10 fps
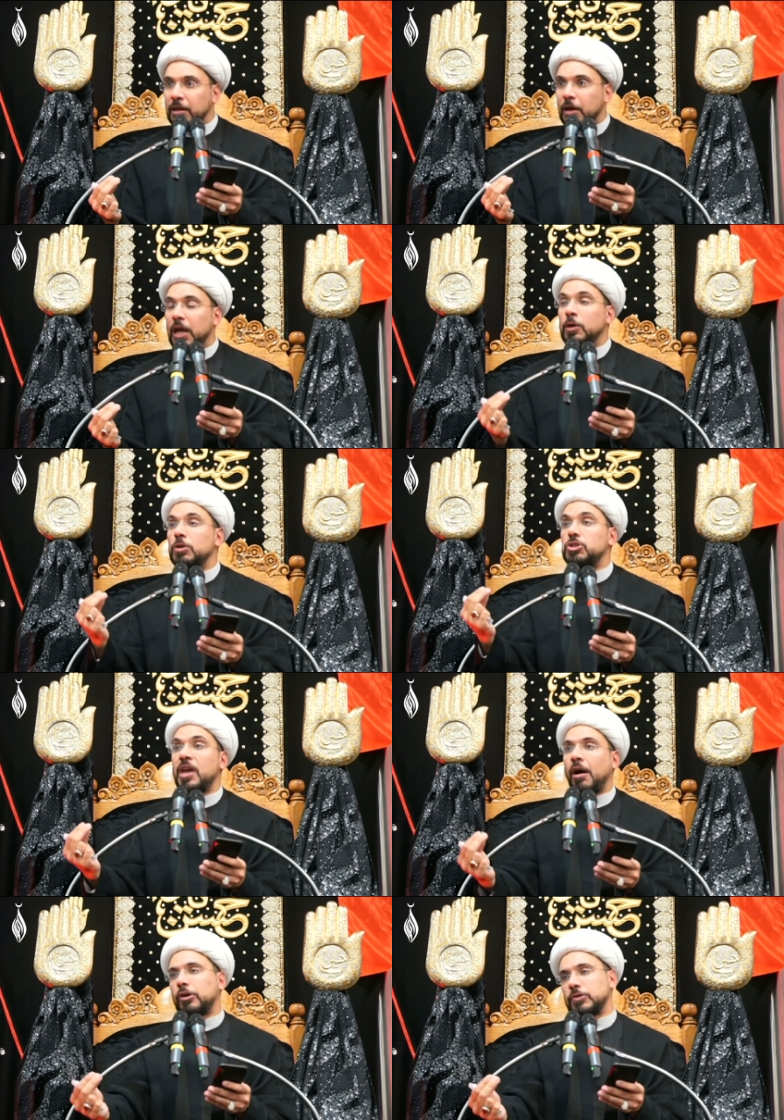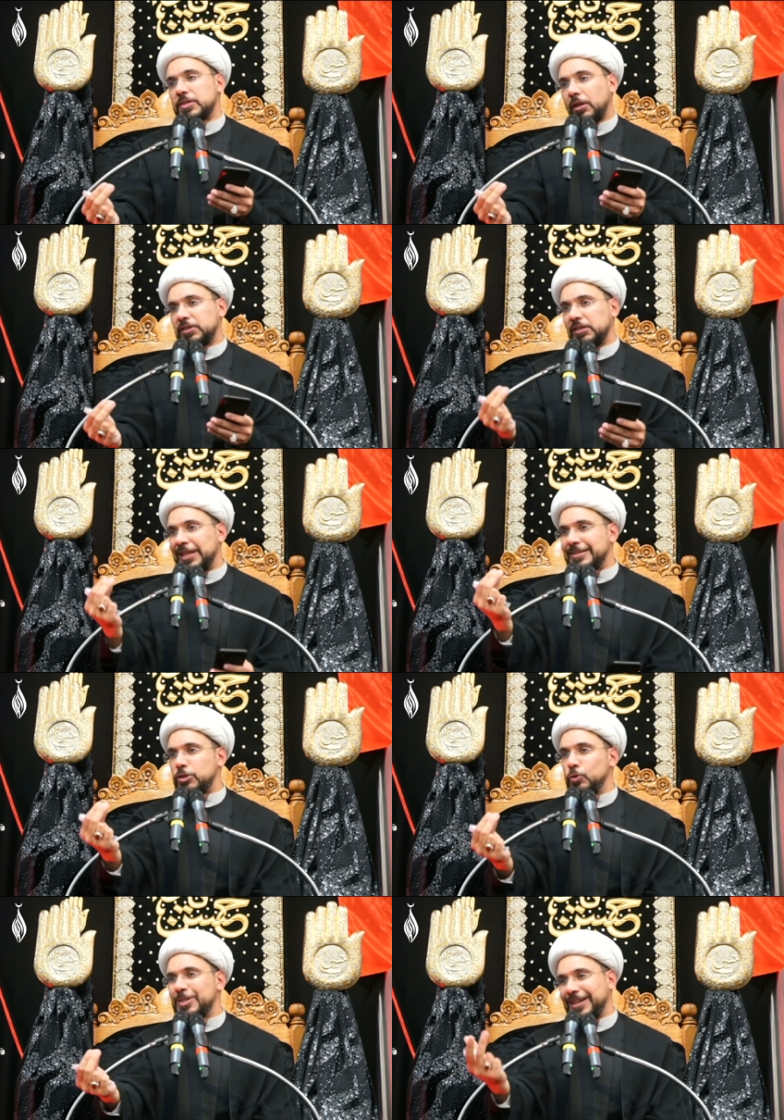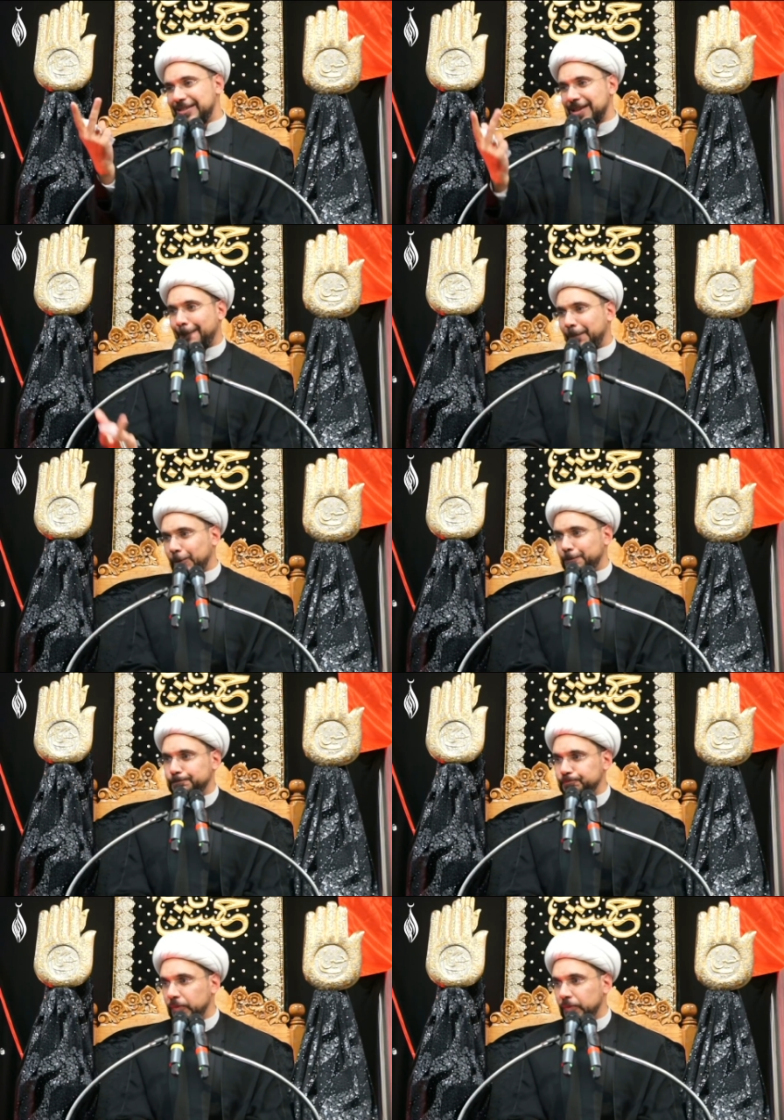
in which they are consulted. Let's use an example.